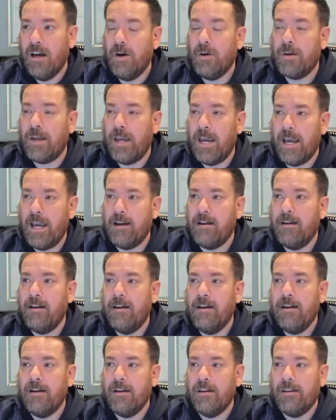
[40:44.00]
okay,
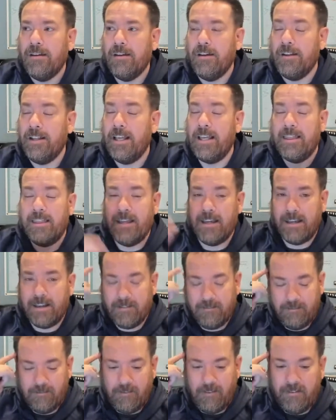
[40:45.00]
you need to think,
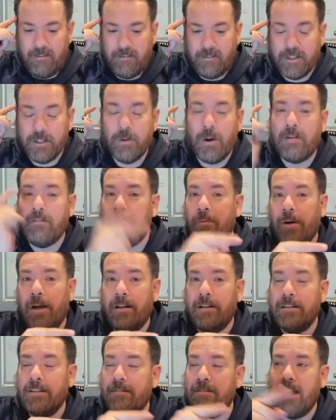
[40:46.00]
do I have a
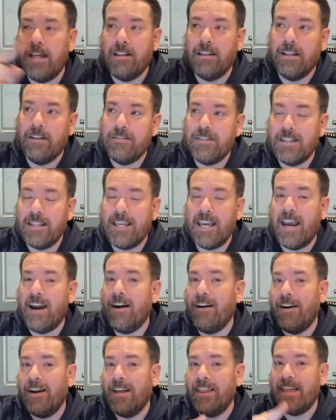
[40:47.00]
relative that lives in the
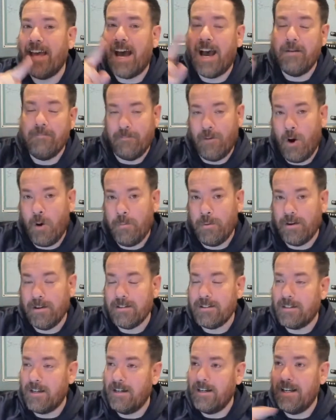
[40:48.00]
area that I'm hoping to
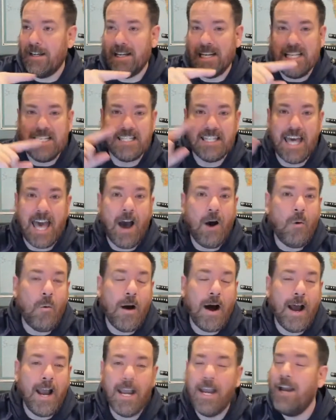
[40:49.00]
study, and is that
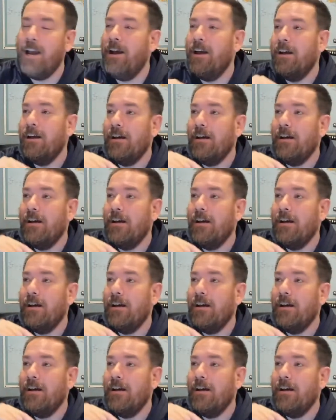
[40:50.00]
why?